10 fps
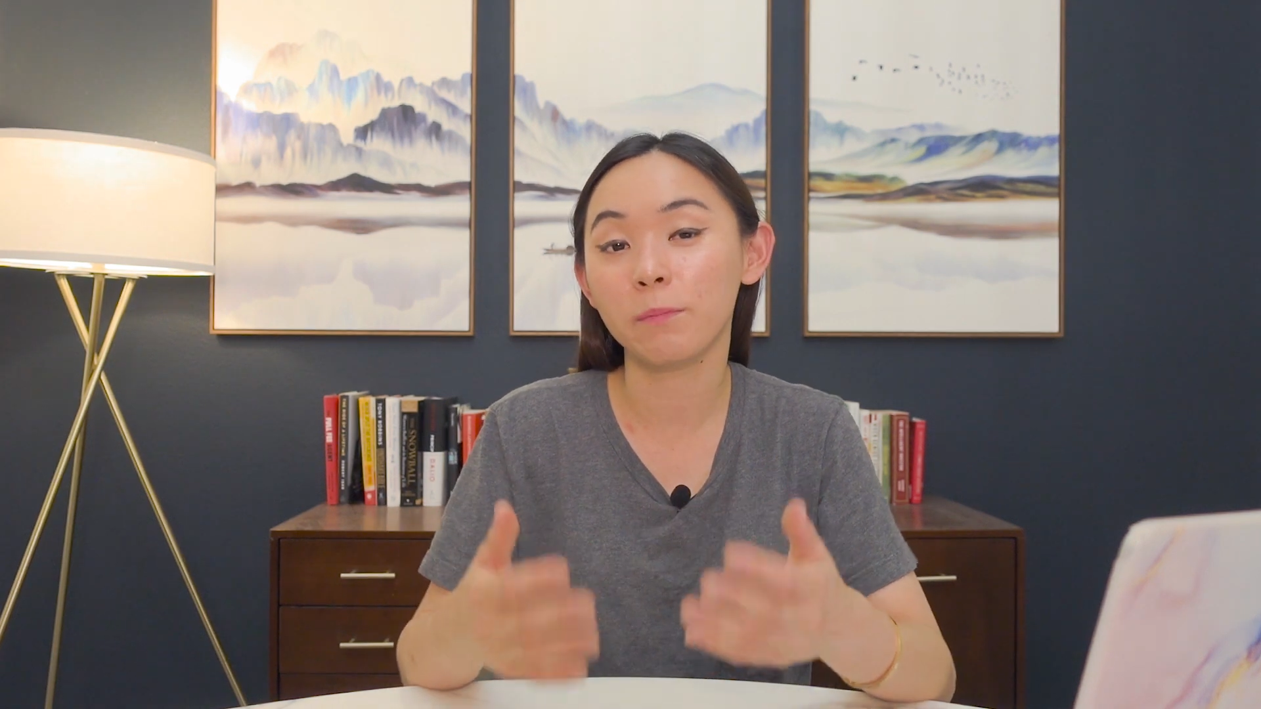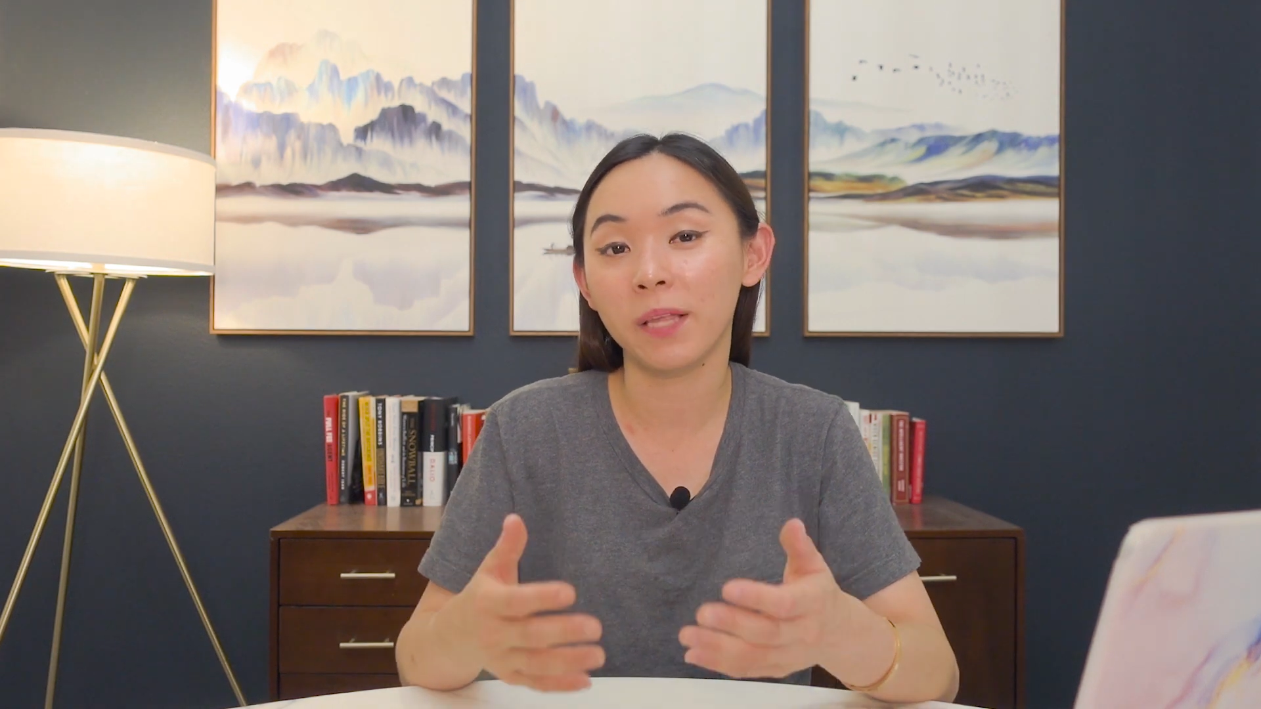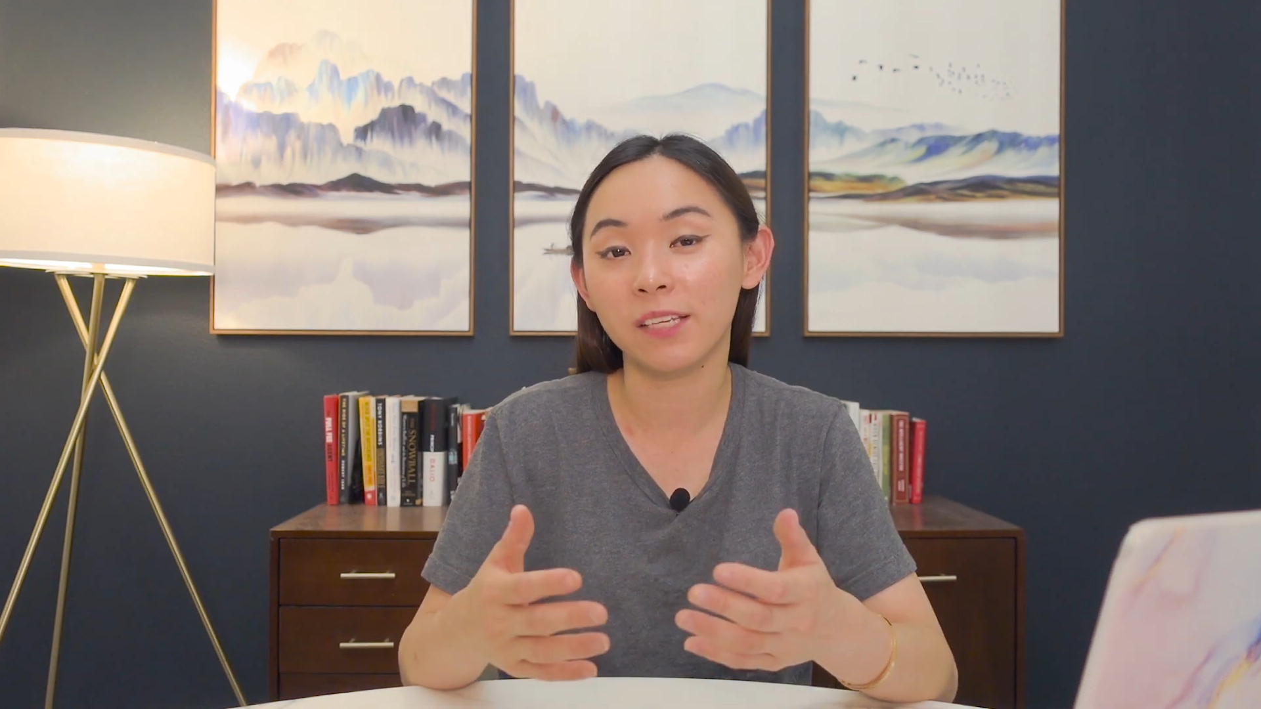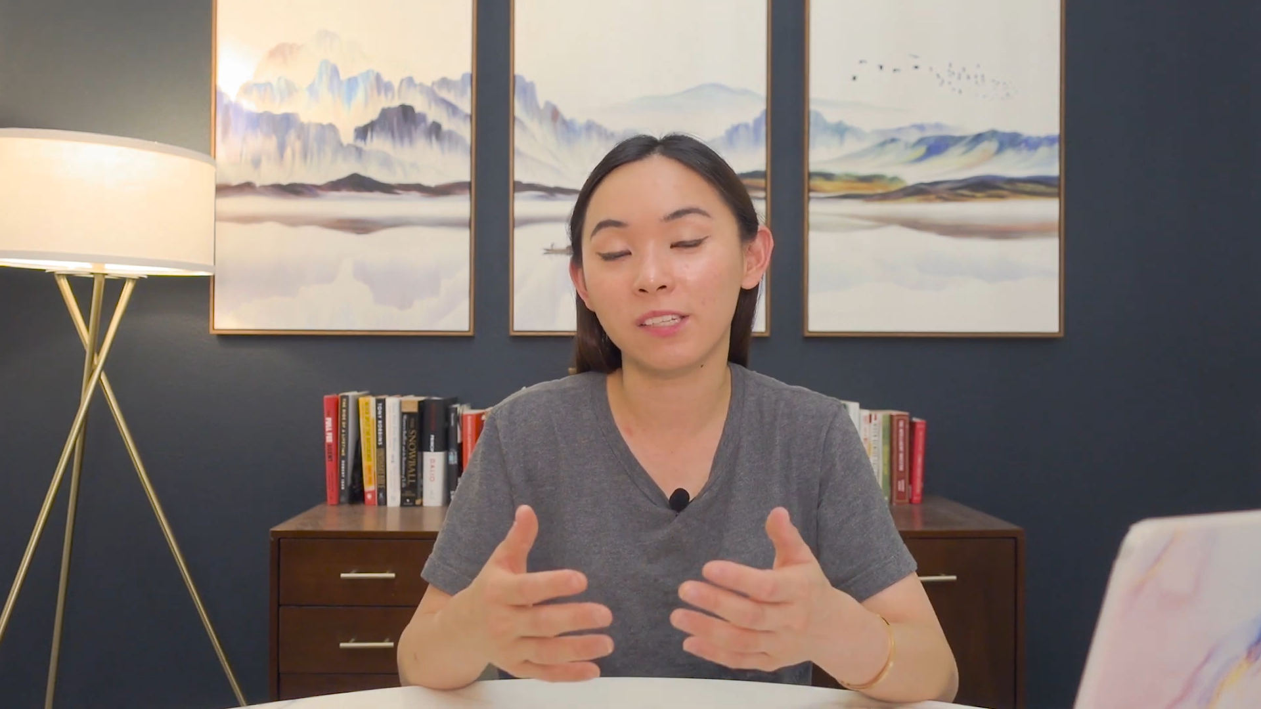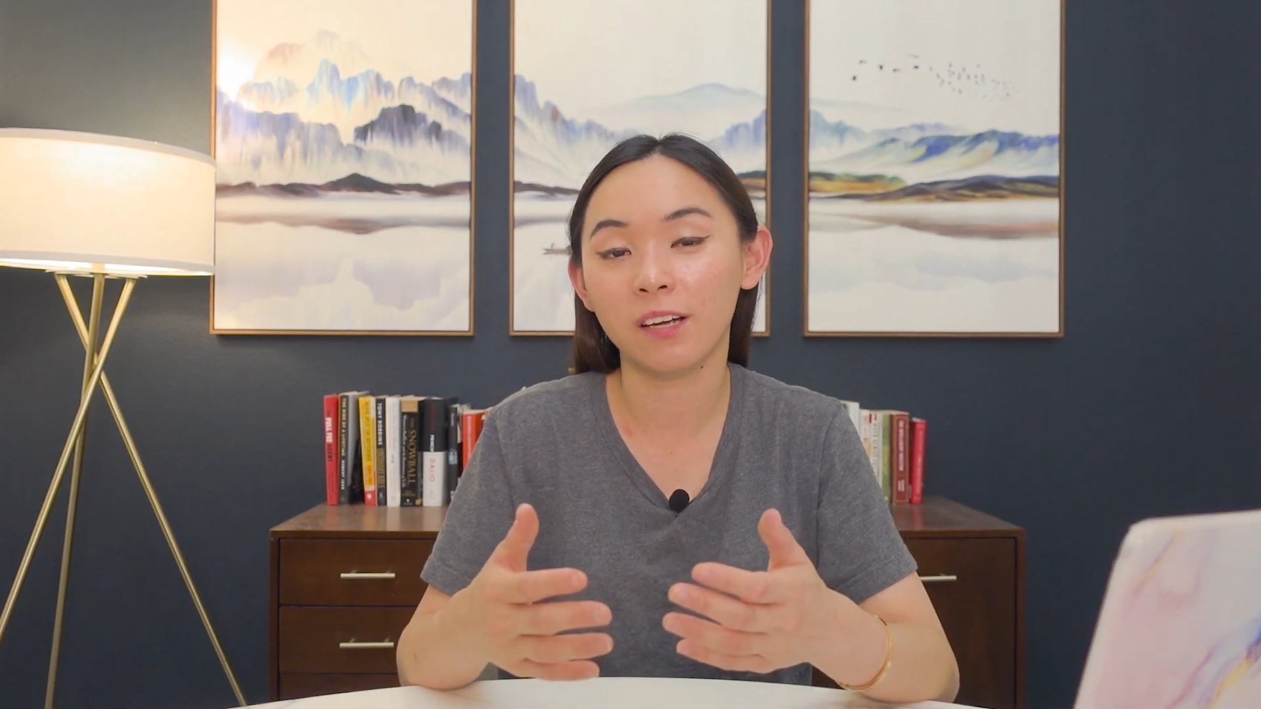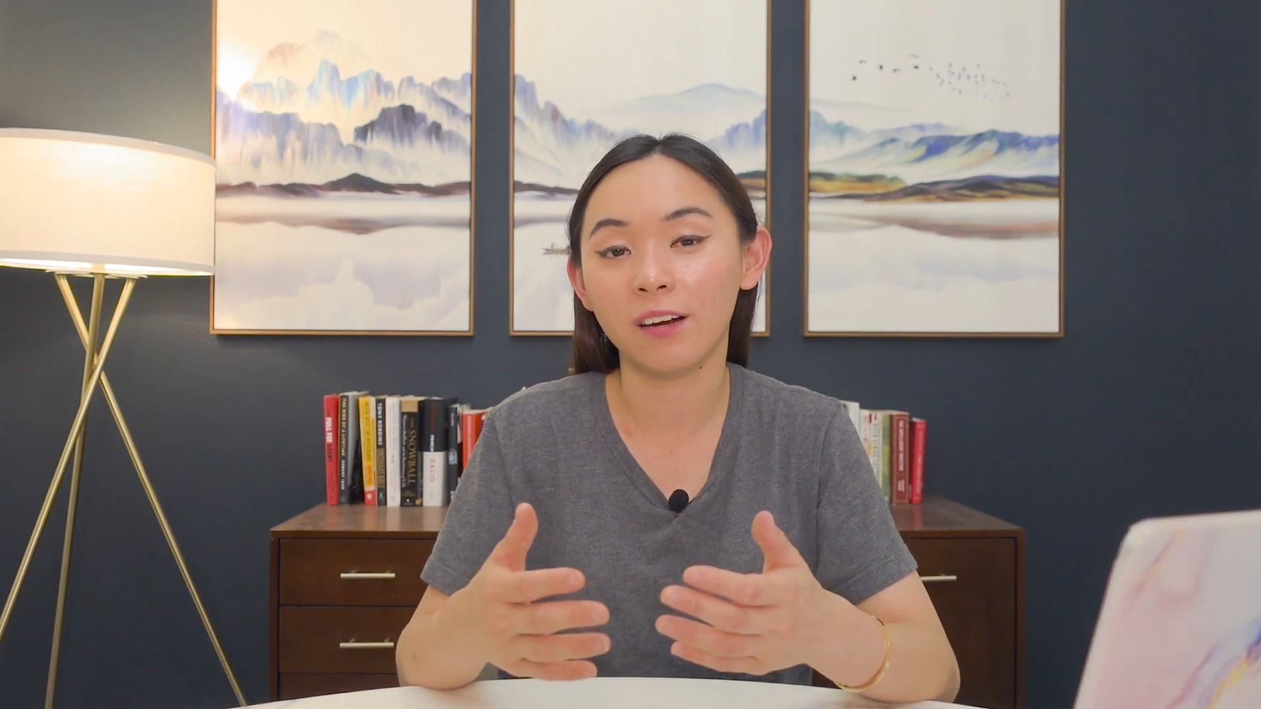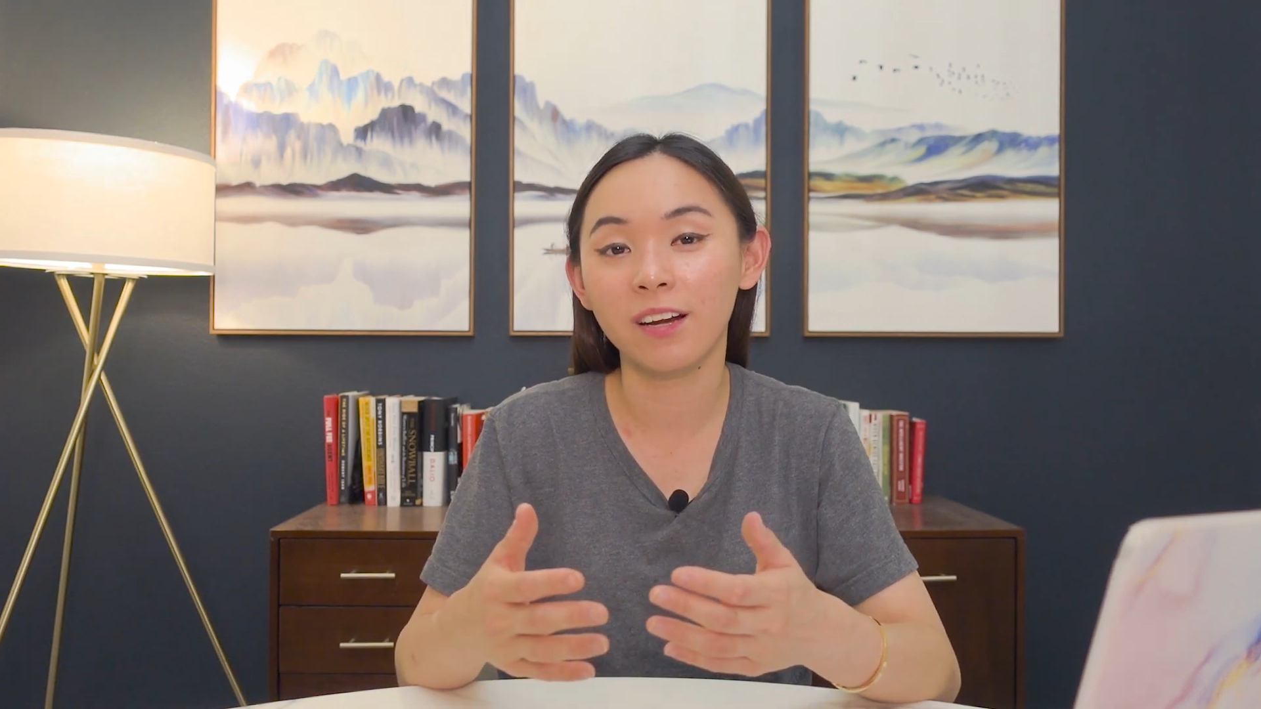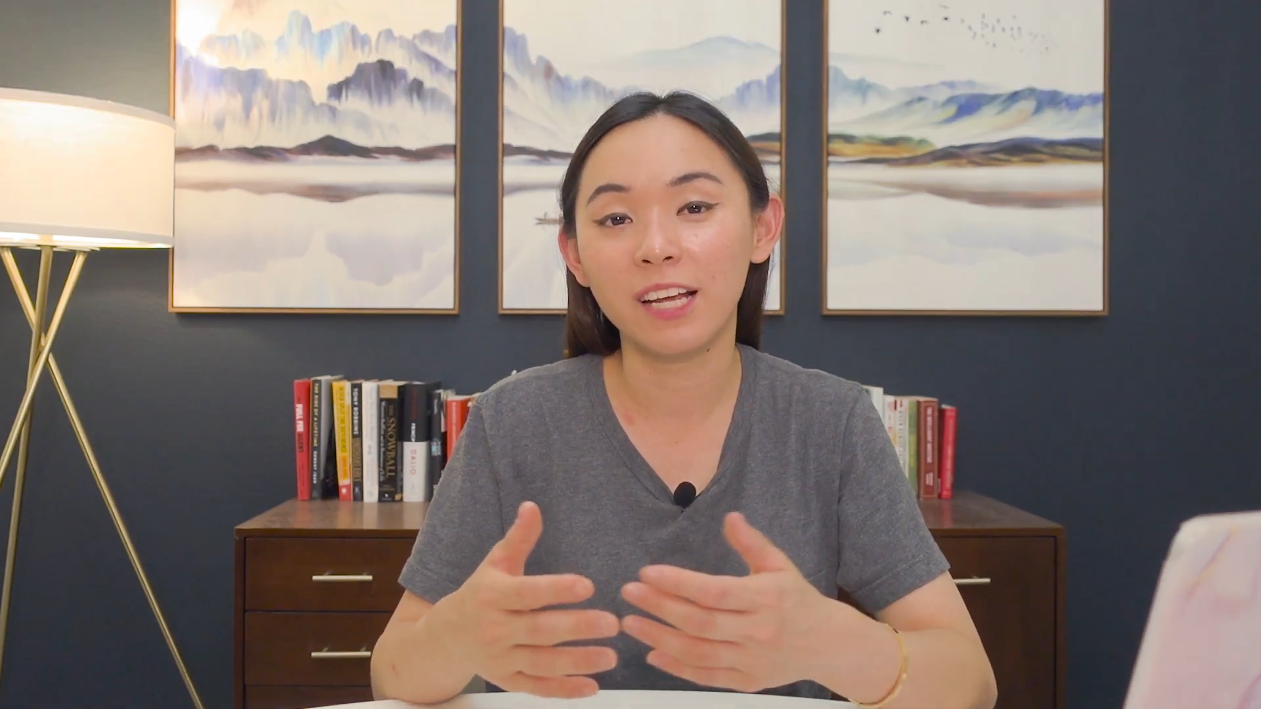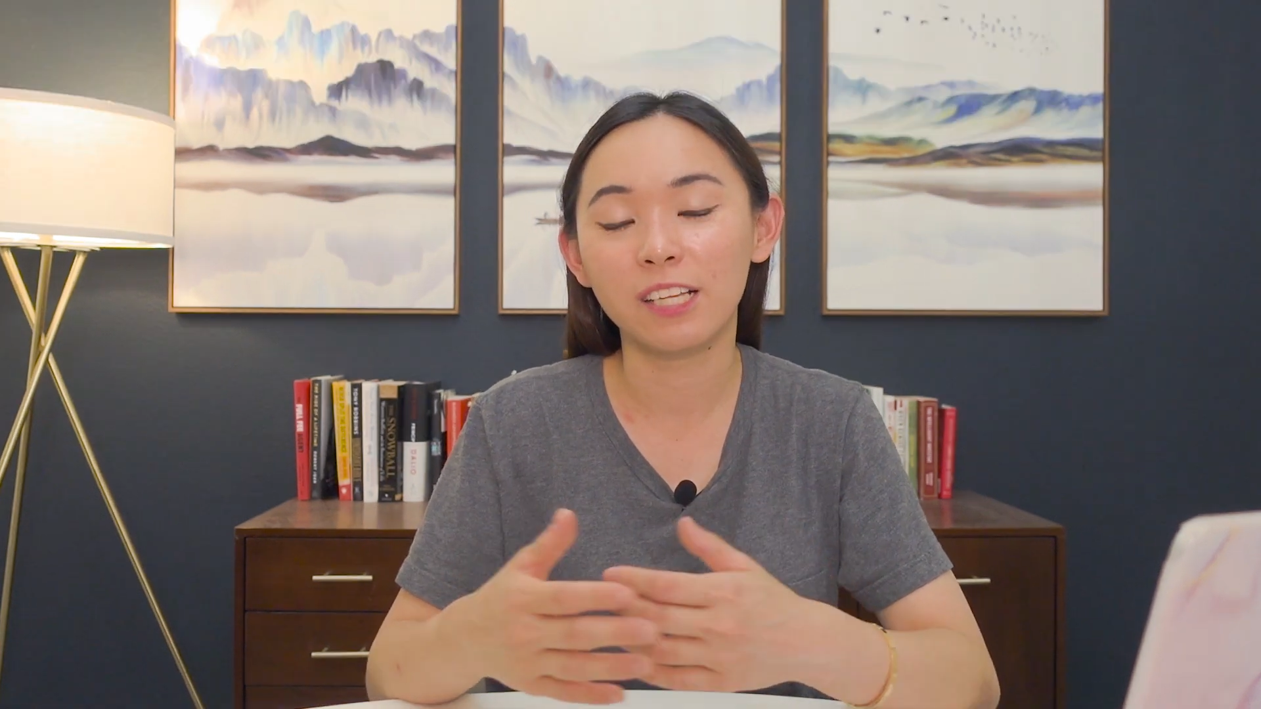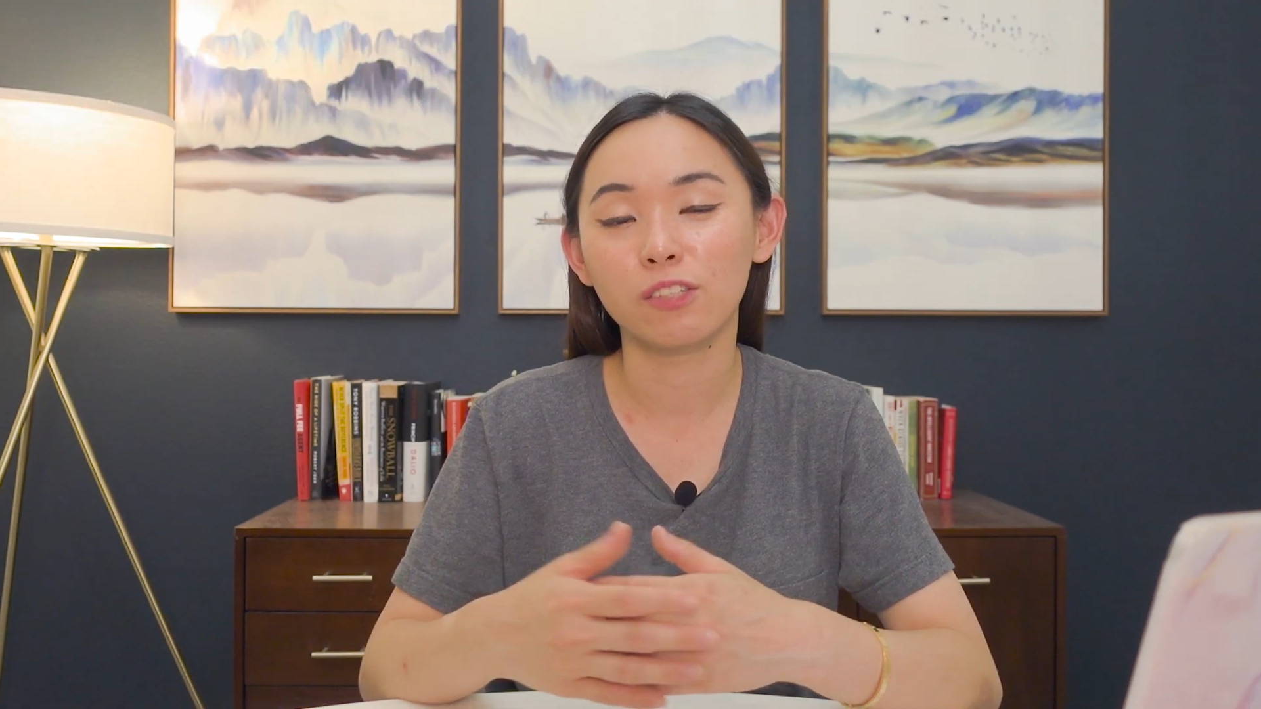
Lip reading: place here,